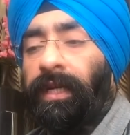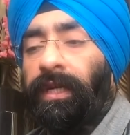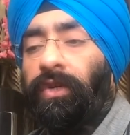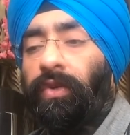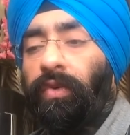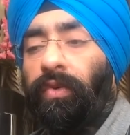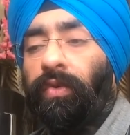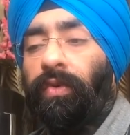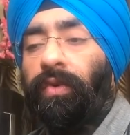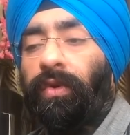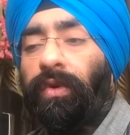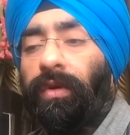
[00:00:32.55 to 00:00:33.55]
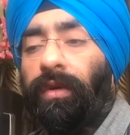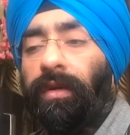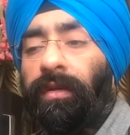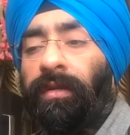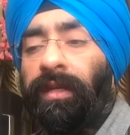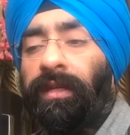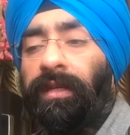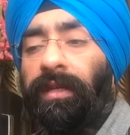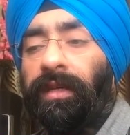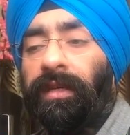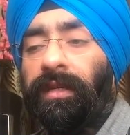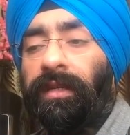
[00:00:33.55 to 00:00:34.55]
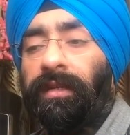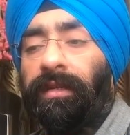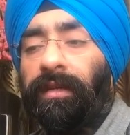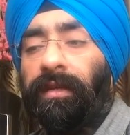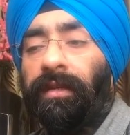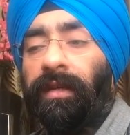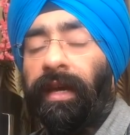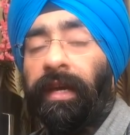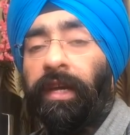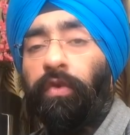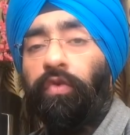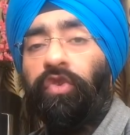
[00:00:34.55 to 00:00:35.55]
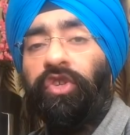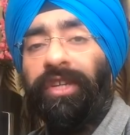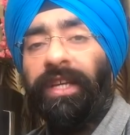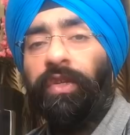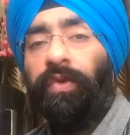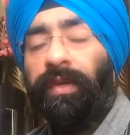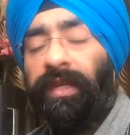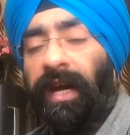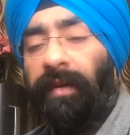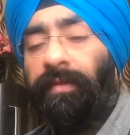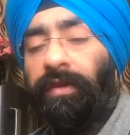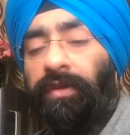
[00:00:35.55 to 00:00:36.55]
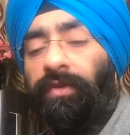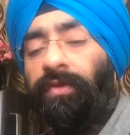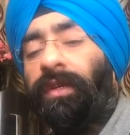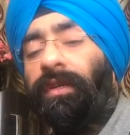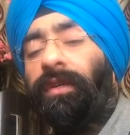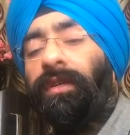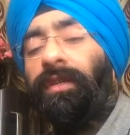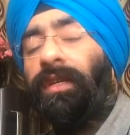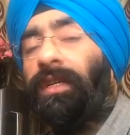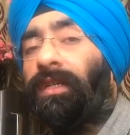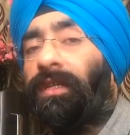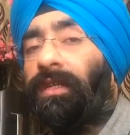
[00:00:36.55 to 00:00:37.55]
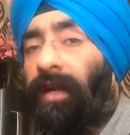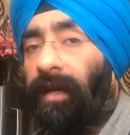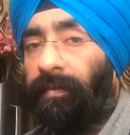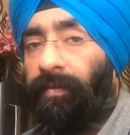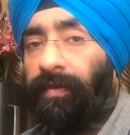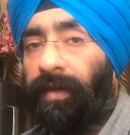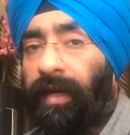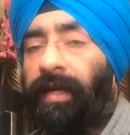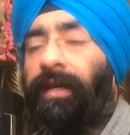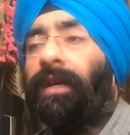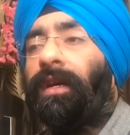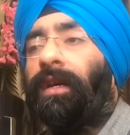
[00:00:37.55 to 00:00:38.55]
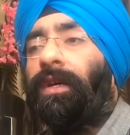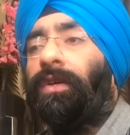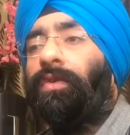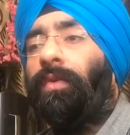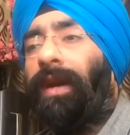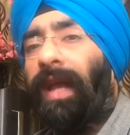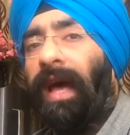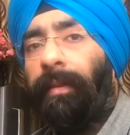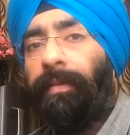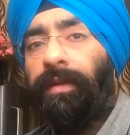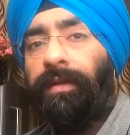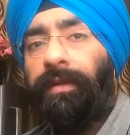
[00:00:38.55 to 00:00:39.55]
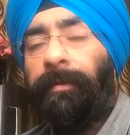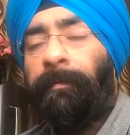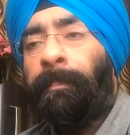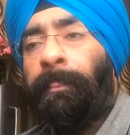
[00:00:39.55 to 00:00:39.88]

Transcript: So this is the acute change which happens during these times right so what happens